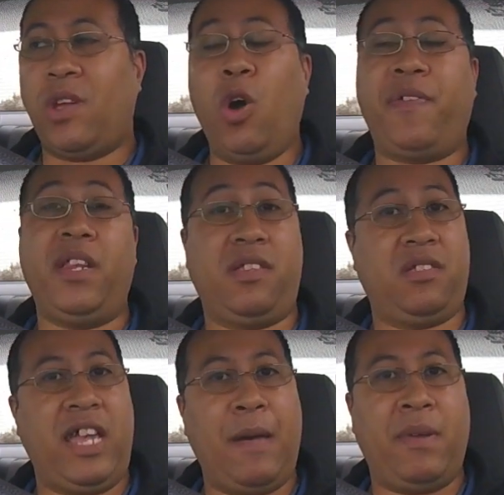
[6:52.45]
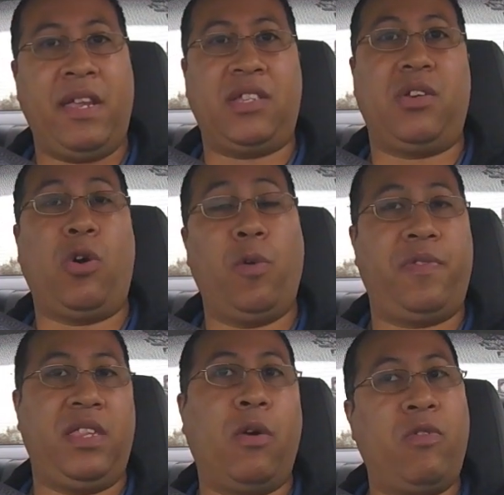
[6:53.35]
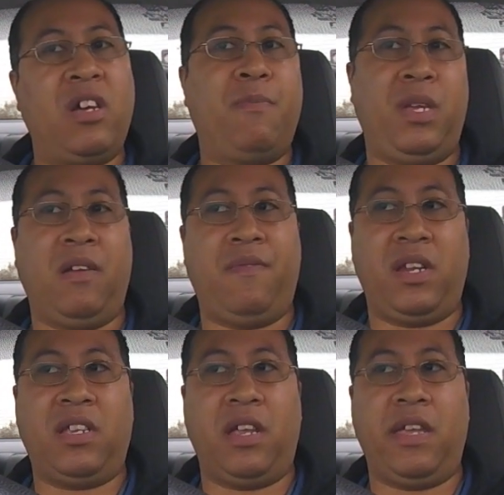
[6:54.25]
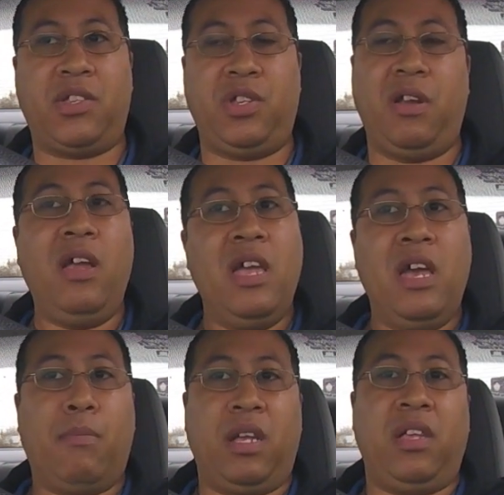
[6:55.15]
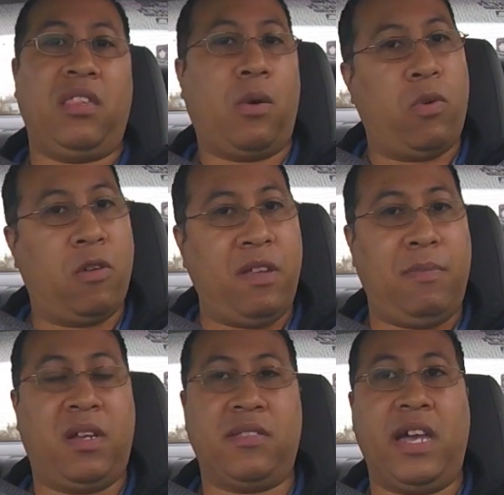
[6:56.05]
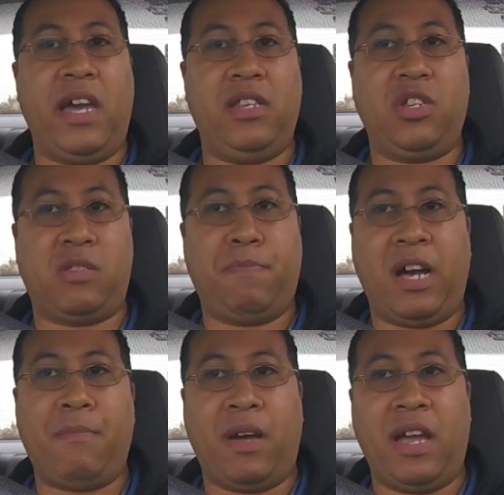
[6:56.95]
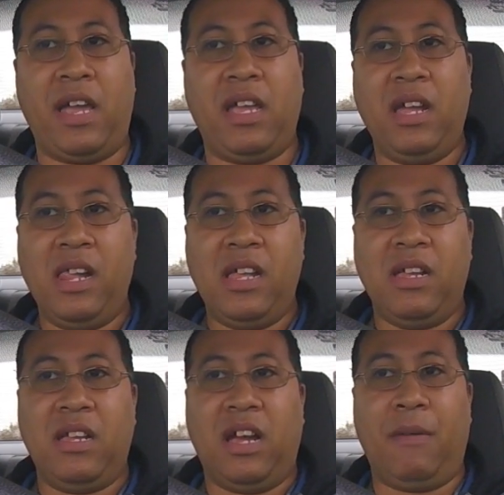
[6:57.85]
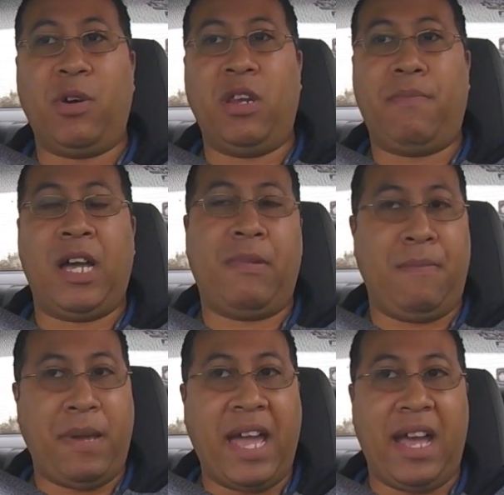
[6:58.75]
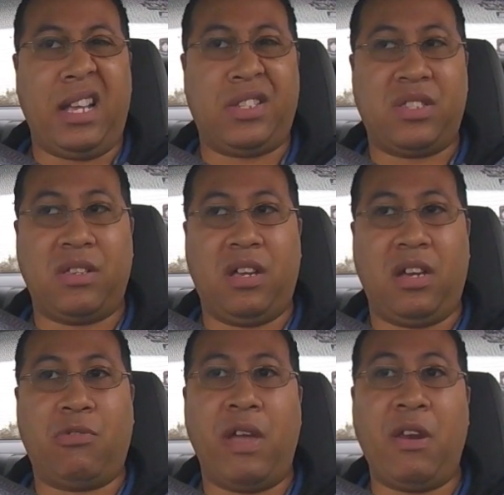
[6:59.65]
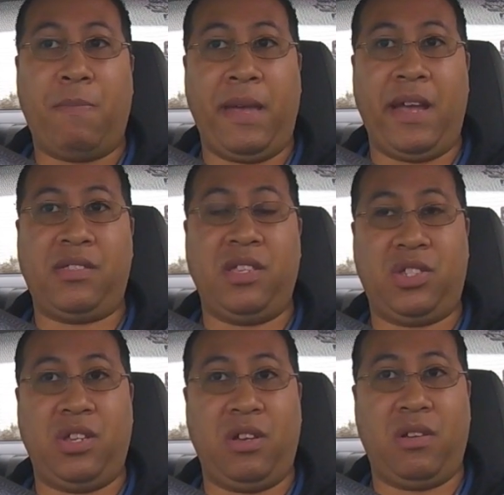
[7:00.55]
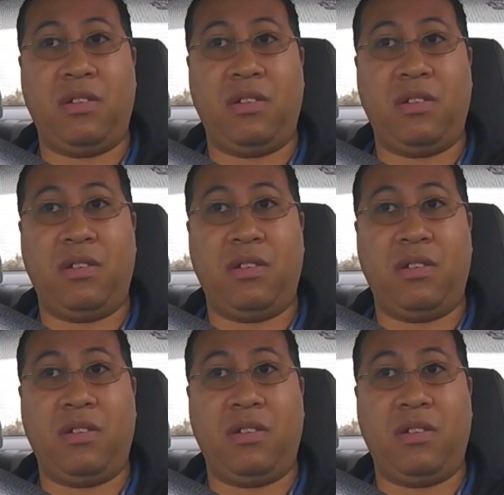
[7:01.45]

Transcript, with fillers: Hopefully this doesn't happen next year. Hopefully there will be a VidCon next year, but I think there will be because I just bought my I'm going to buy my pass, uh, creator pass this year,